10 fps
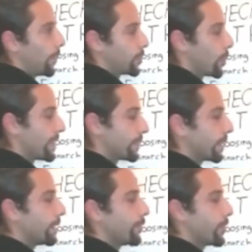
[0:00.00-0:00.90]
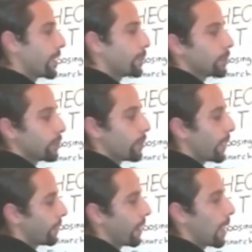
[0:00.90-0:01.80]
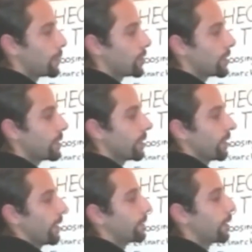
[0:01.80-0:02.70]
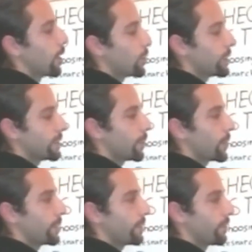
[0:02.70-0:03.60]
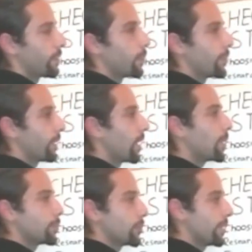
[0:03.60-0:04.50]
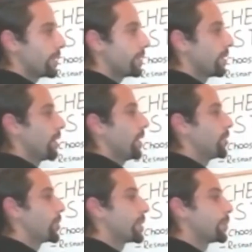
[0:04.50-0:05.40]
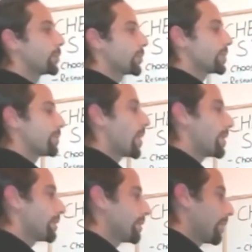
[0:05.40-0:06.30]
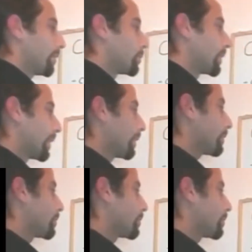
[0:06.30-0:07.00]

So basically, if you're able to buy the option at the lowest point of the moving uptrend, and you're able to spot it and relate